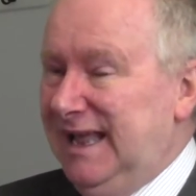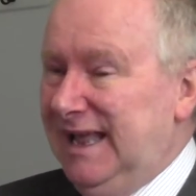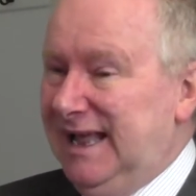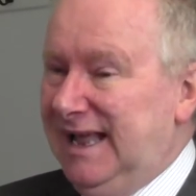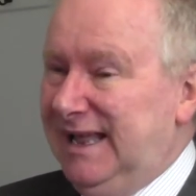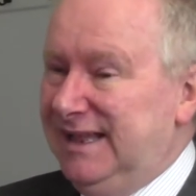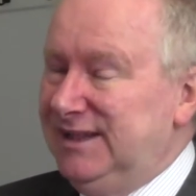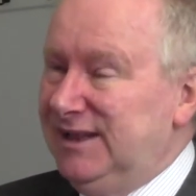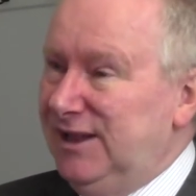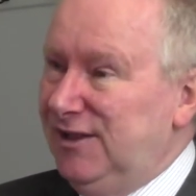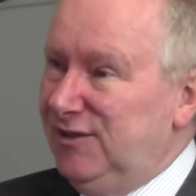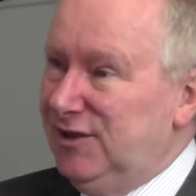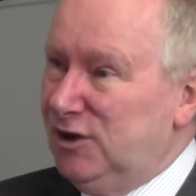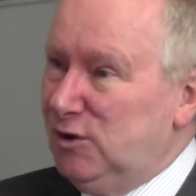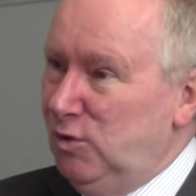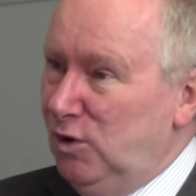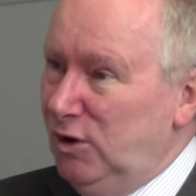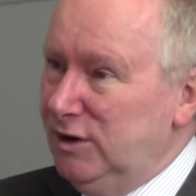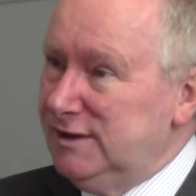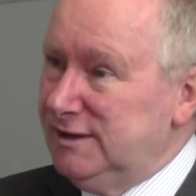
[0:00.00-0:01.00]
And the
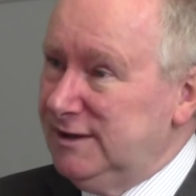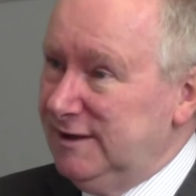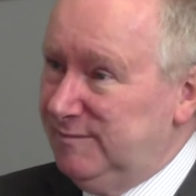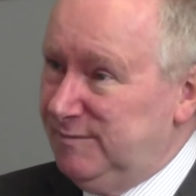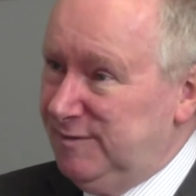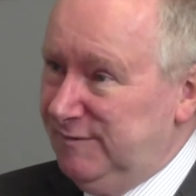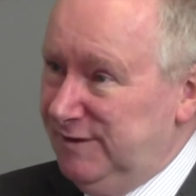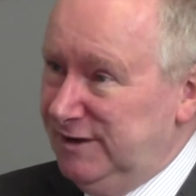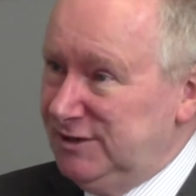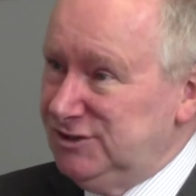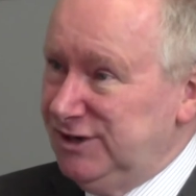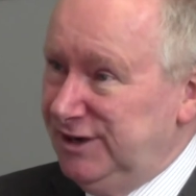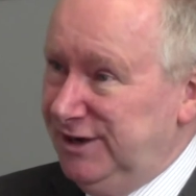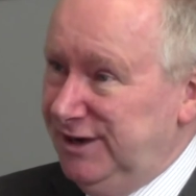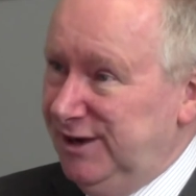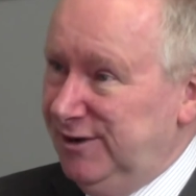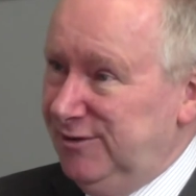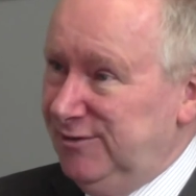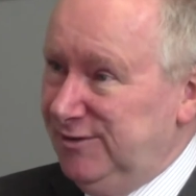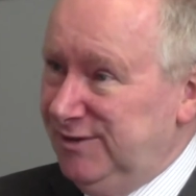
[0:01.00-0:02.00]
quality of provision
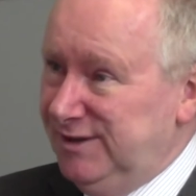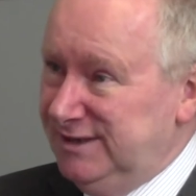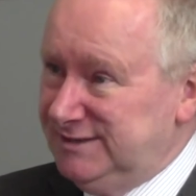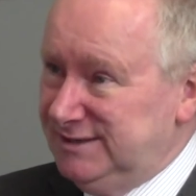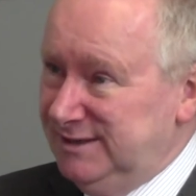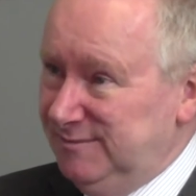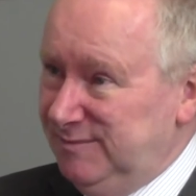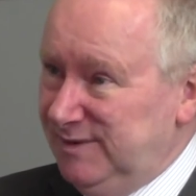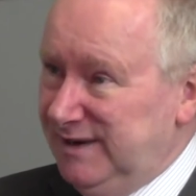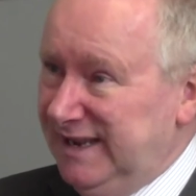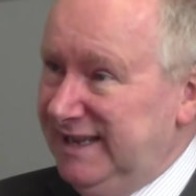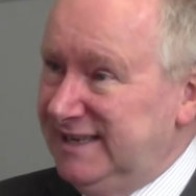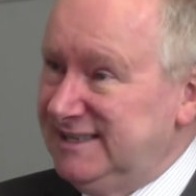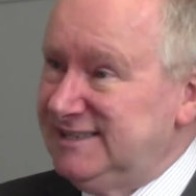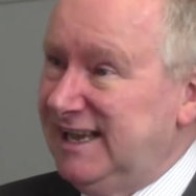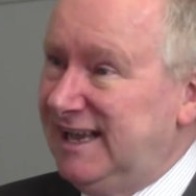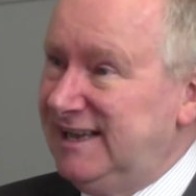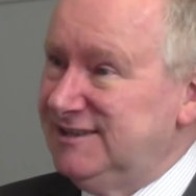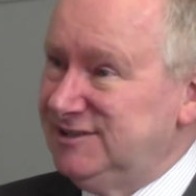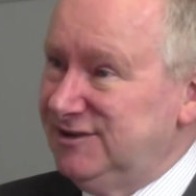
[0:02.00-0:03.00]
now that's in
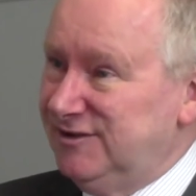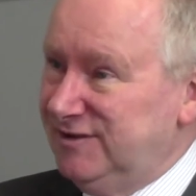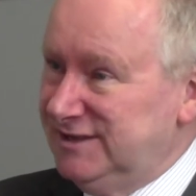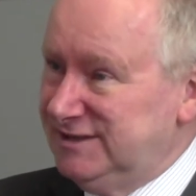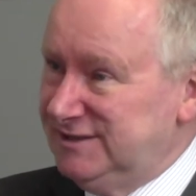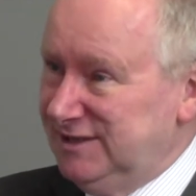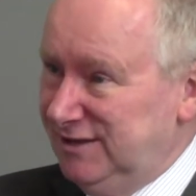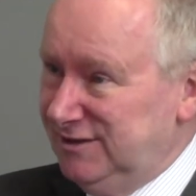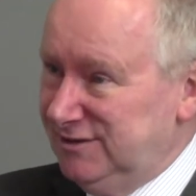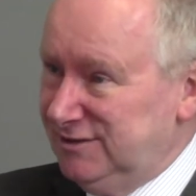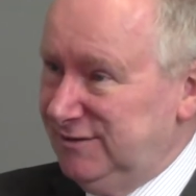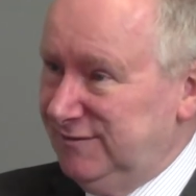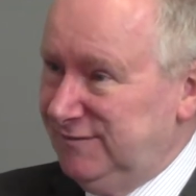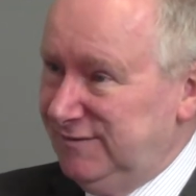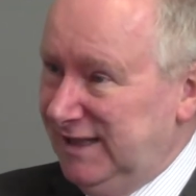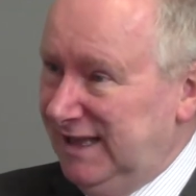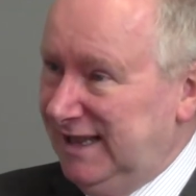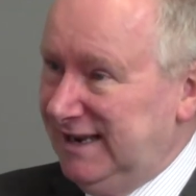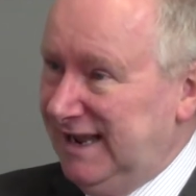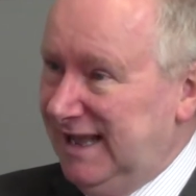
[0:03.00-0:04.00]
place as a result of
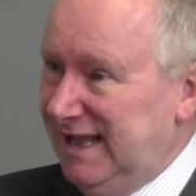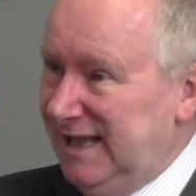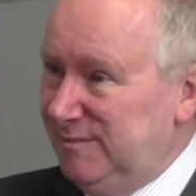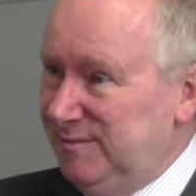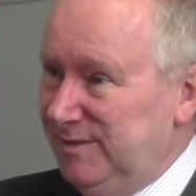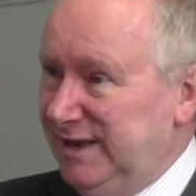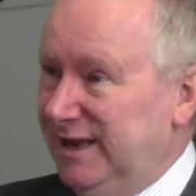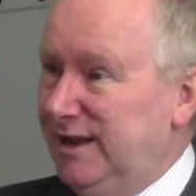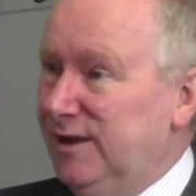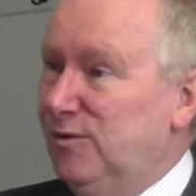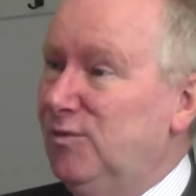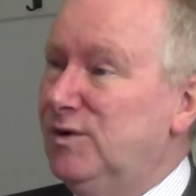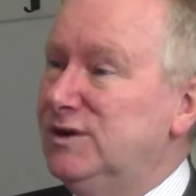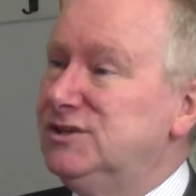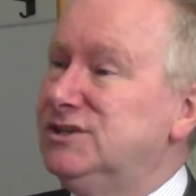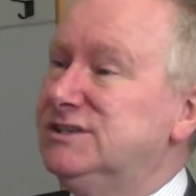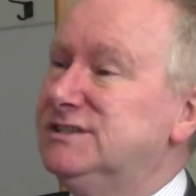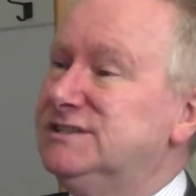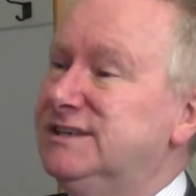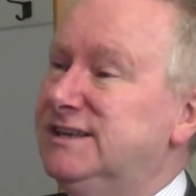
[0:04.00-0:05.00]
that happening,
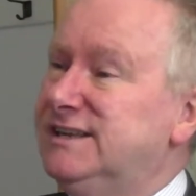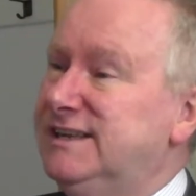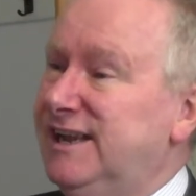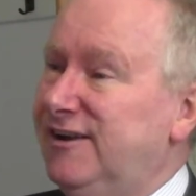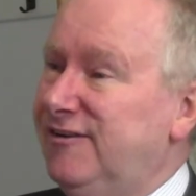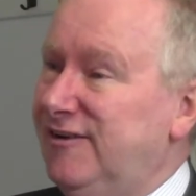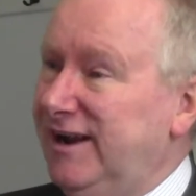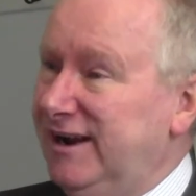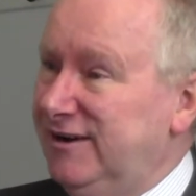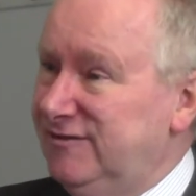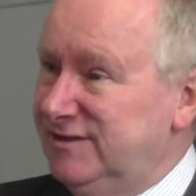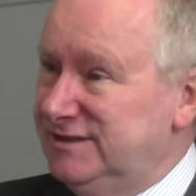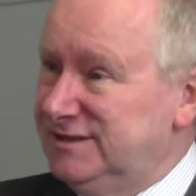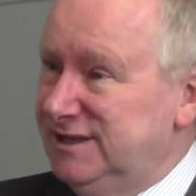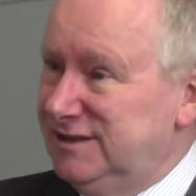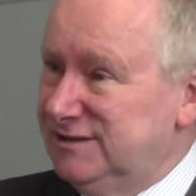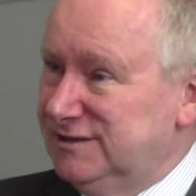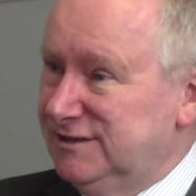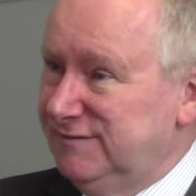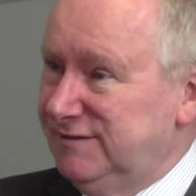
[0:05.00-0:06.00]
which is a direct
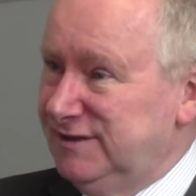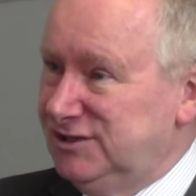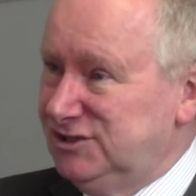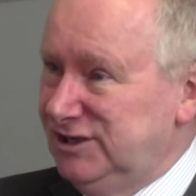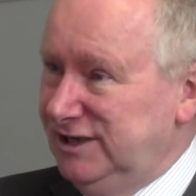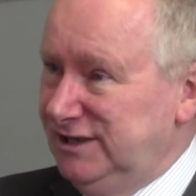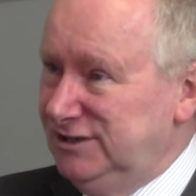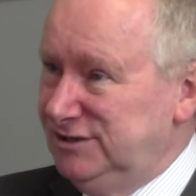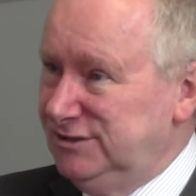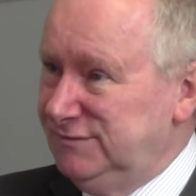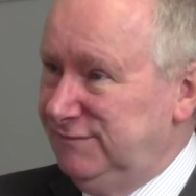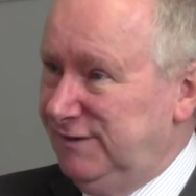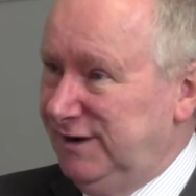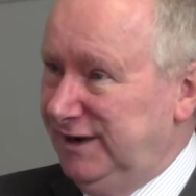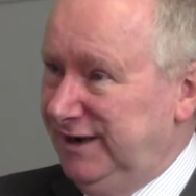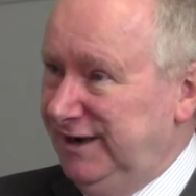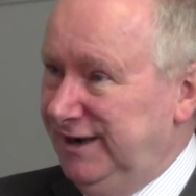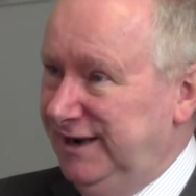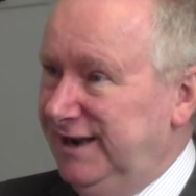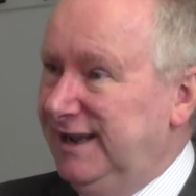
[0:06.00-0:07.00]
result of the change
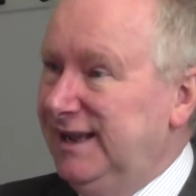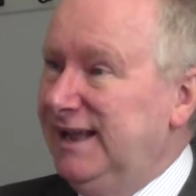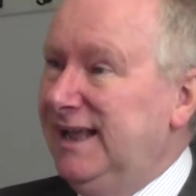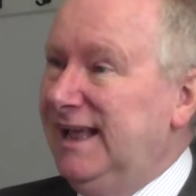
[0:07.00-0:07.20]
fund,